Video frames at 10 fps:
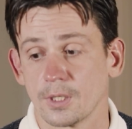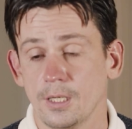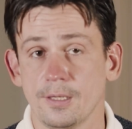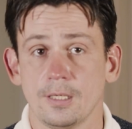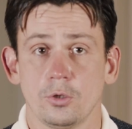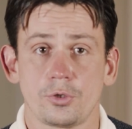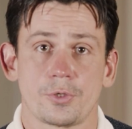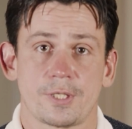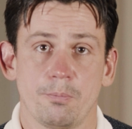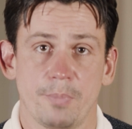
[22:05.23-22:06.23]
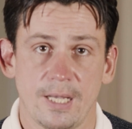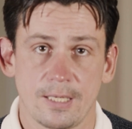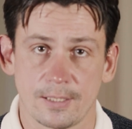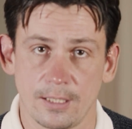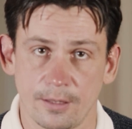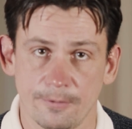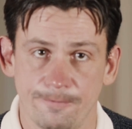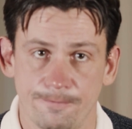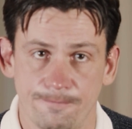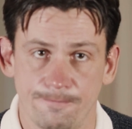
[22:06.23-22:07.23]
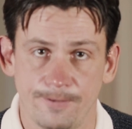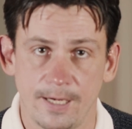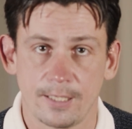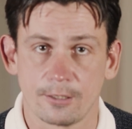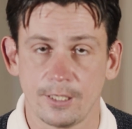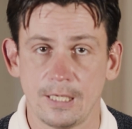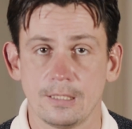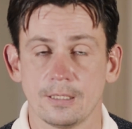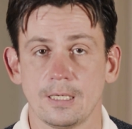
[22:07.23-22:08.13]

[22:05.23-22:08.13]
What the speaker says: And then also some bads, like the fine-grained